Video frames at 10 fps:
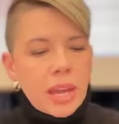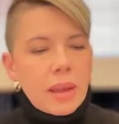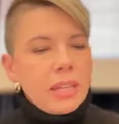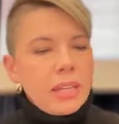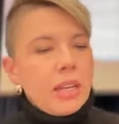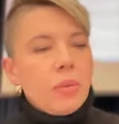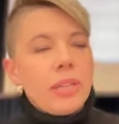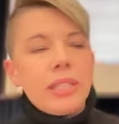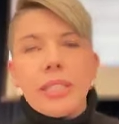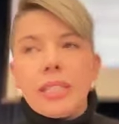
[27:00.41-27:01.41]
I mean, it
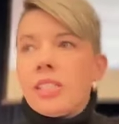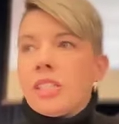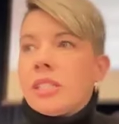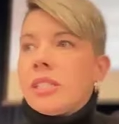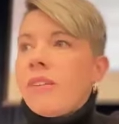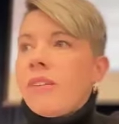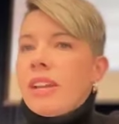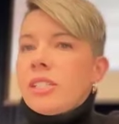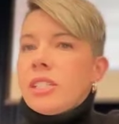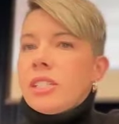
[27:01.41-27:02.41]
really is just a
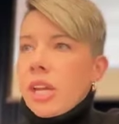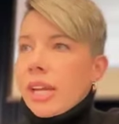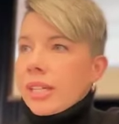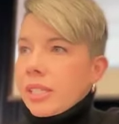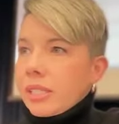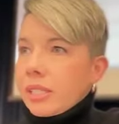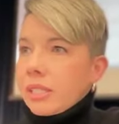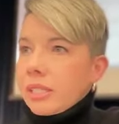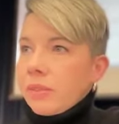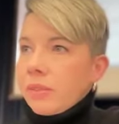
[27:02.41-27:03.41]
fancy checklist.